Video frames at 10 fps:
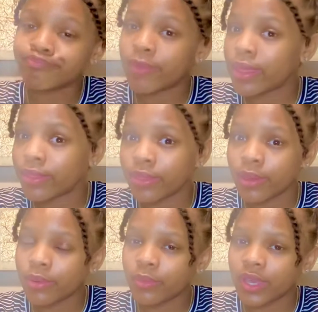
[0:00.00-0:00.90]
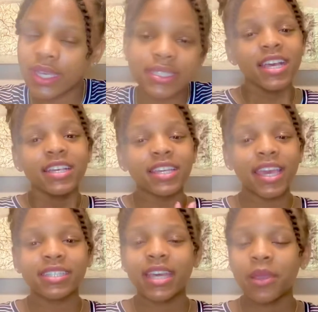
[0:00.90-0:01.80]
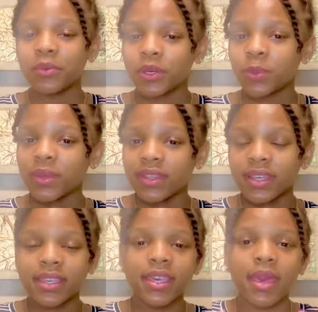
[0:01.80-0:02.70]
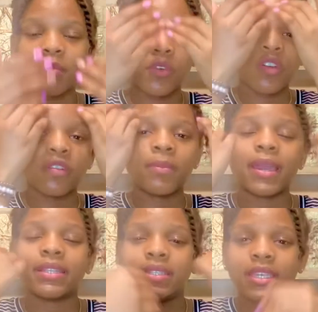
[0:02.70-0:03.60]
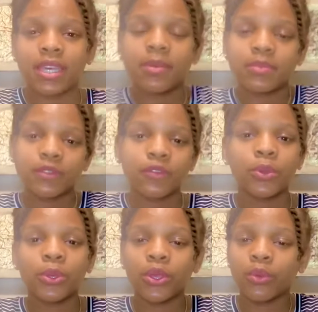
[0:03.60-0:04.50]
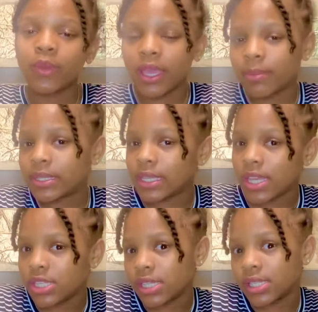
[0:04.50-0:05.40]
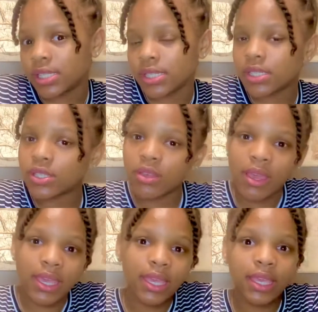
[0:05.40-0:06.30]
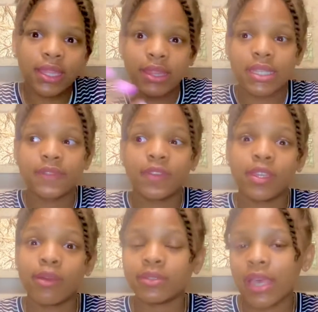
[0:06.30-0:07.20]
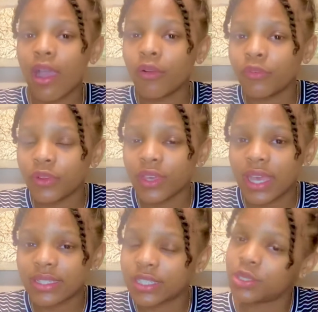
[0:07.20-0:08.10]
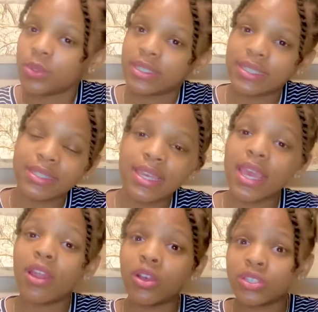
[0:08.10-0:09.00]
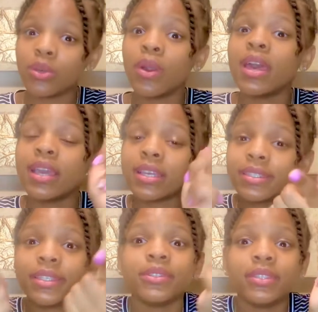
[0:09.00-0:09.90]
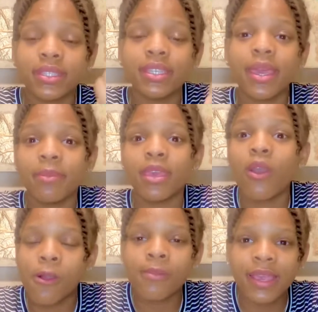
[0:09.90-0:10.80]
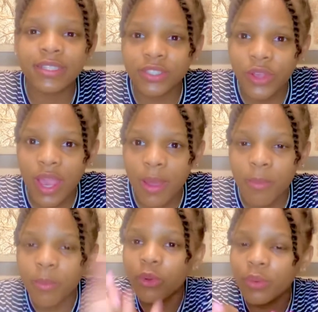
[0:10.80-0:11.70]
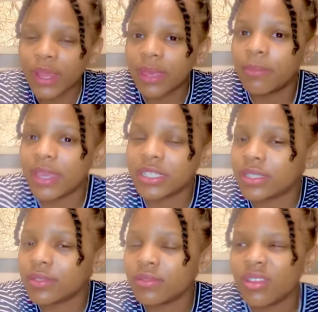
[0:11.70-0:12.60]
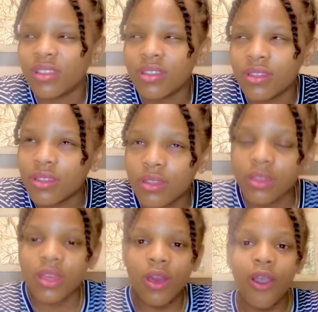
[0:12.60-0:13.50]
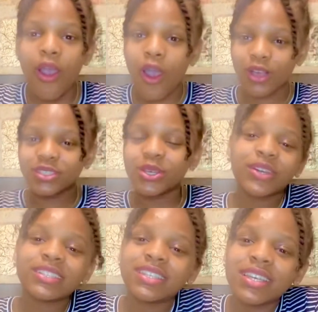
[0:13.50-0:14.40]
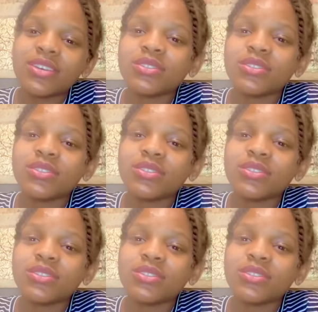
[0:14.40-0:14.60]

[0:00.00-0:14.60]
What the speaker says: there it was. And I will be looking at more of my DMs for your recommendations, so I can get these videos out for you guys that you want to see. And also continue to DM me on my Instagram more recommendations. Also continue